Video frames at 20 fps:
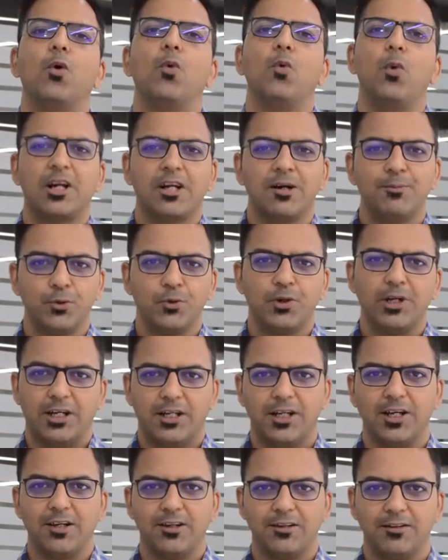Welcome to
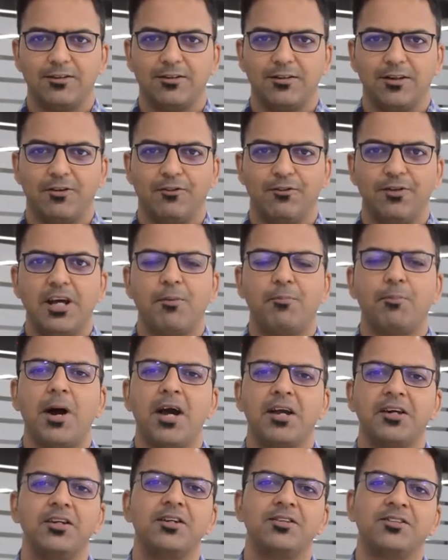RateGain. We are
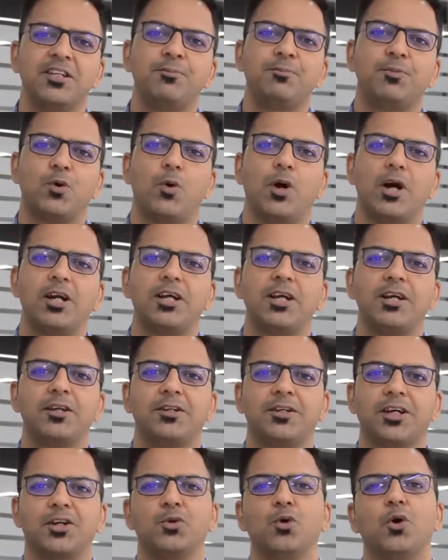pioneers in providing
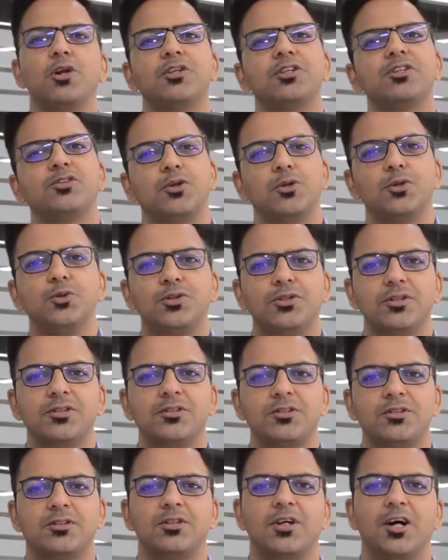technology
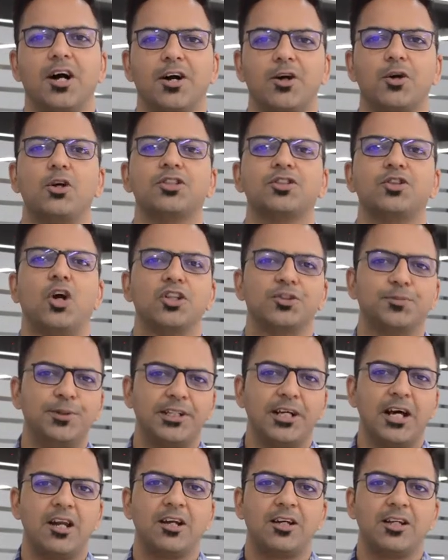solutions across
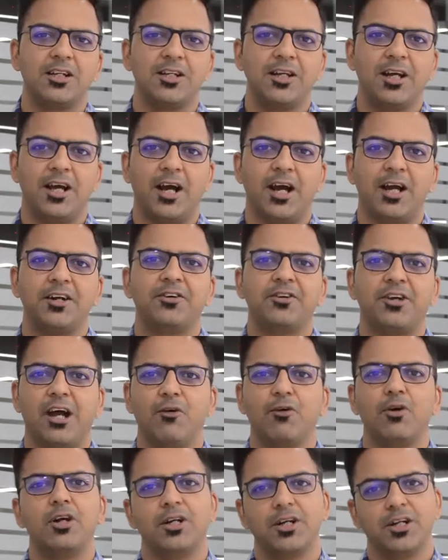hospitality and
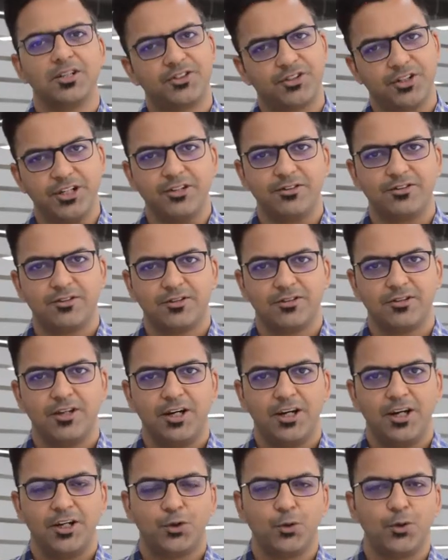travel industries.
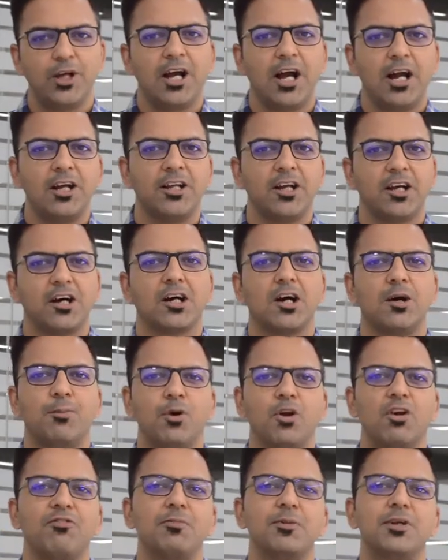Today, I'll take a
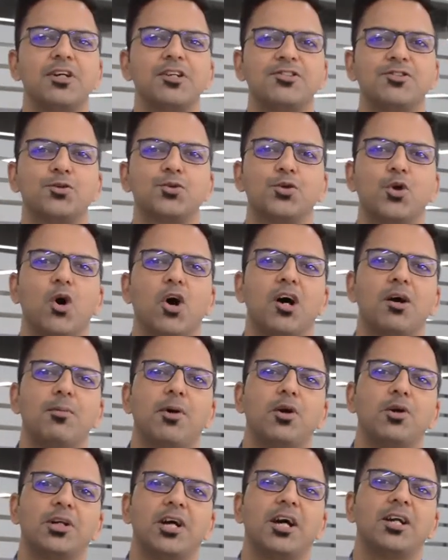couple of minutes to talk
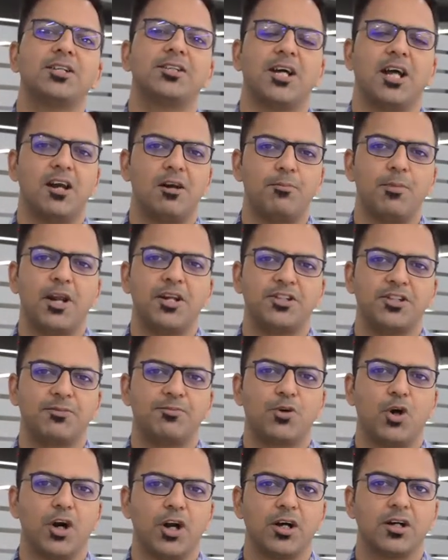about our channel manager
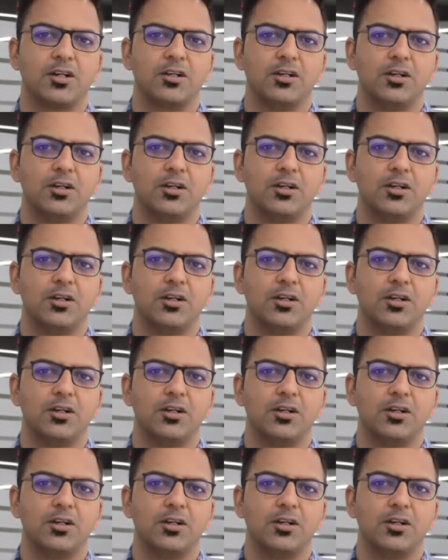product.